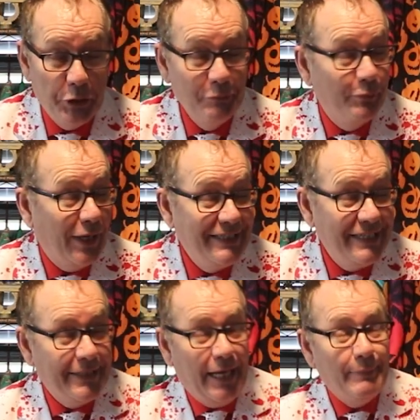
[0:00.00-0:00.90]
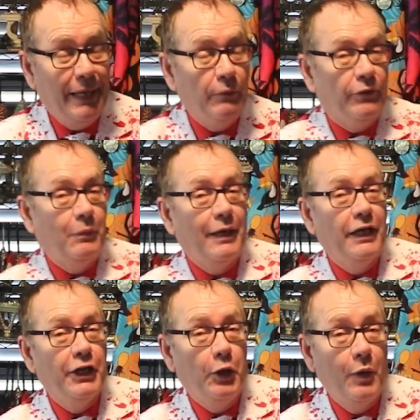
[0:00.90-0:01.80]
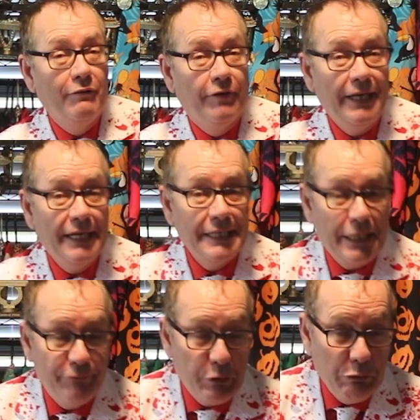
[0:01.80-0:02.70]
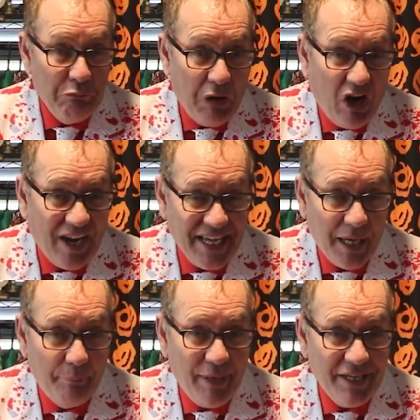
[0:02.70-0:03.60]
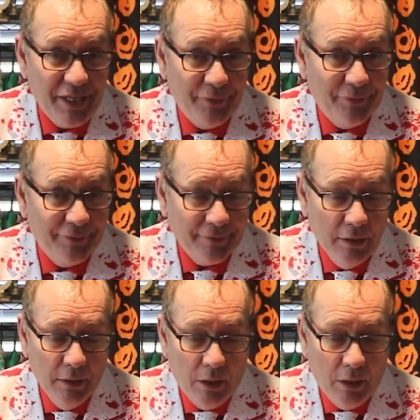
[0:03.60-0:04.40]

New prices came out, so I'm going to go over it and give you my opinions